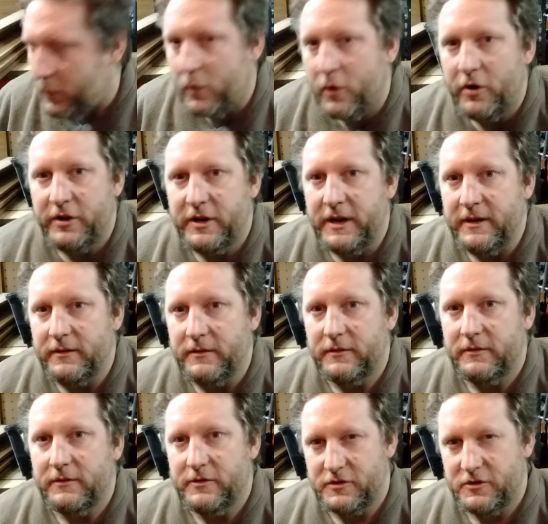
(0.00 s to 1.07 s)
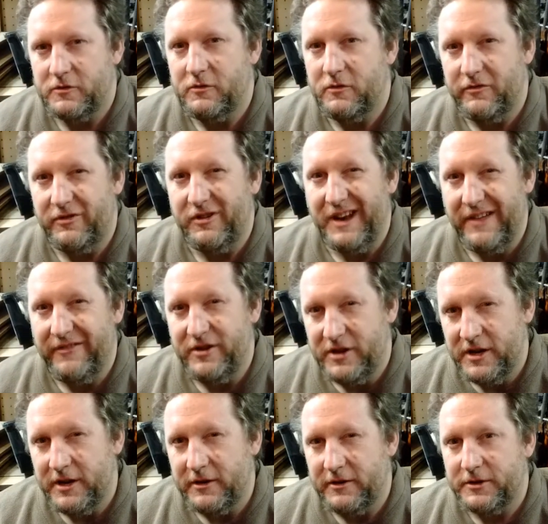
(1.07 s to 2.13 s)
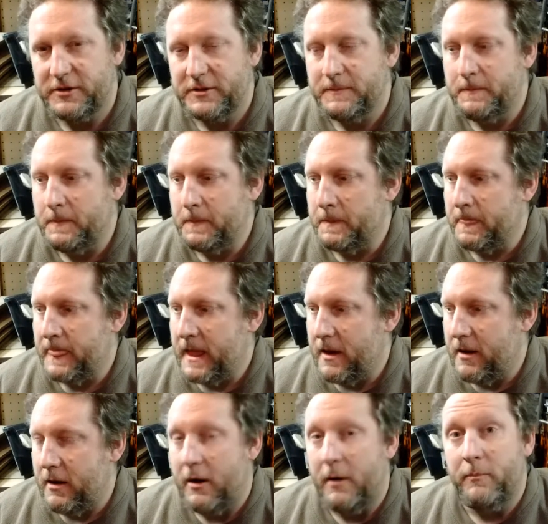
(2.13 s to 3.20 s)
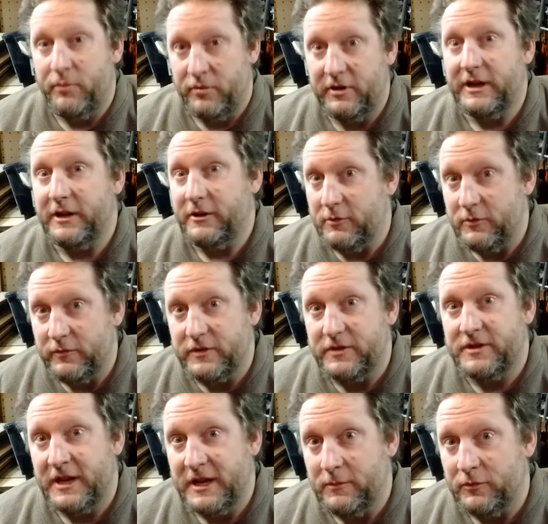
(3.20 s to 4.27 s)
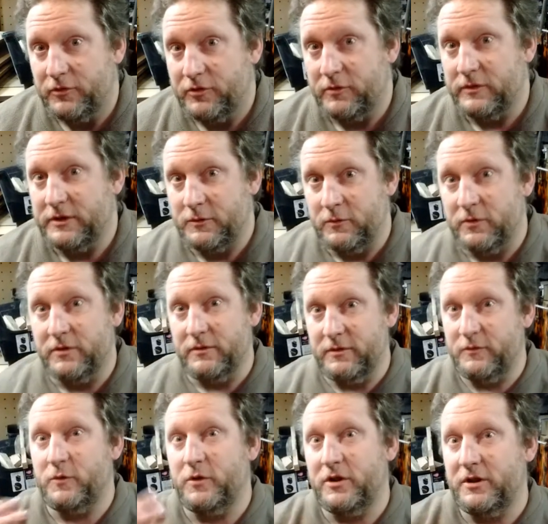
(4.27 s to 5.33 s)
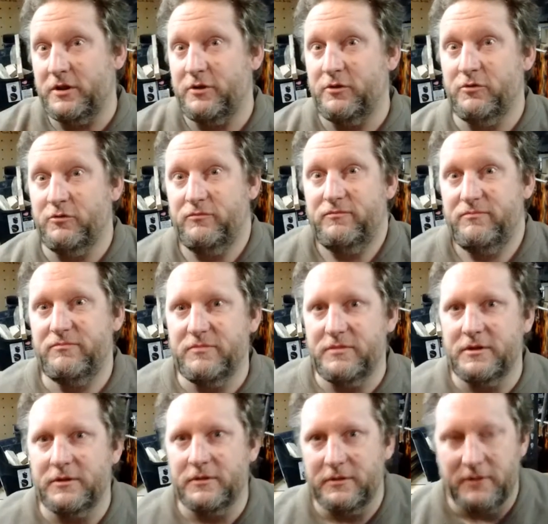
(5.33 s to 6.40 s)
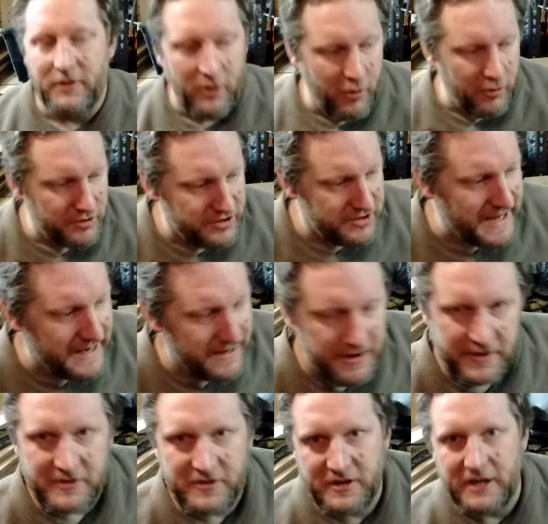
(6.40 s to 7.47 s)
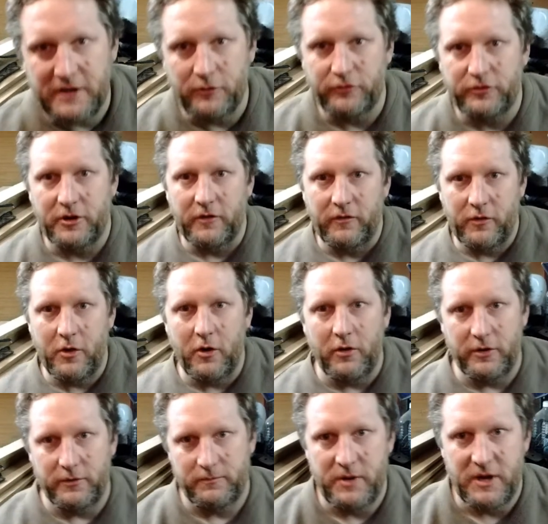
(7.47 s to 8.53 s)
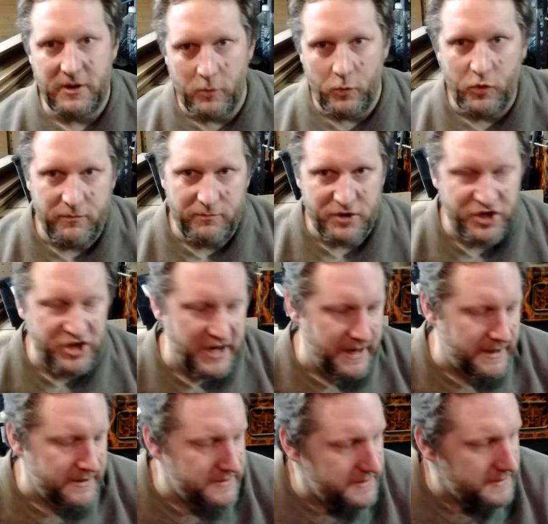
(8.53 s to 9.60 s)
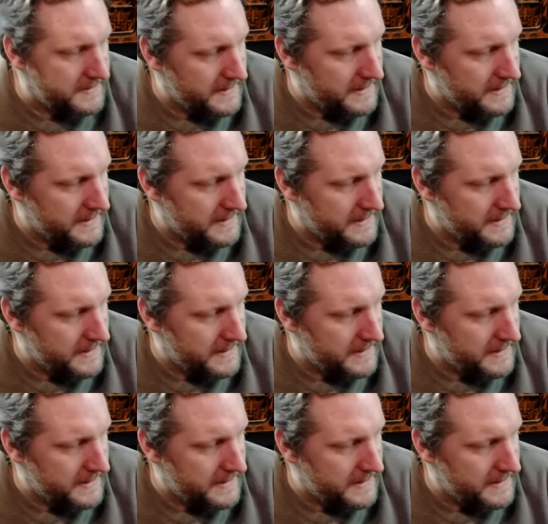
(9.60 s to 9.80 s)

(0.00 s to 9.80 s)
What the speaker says: worked in the school for 11 years, I'm pretty good with a table saw. It's one of the long-standing skills that I've got as being a wood machinist.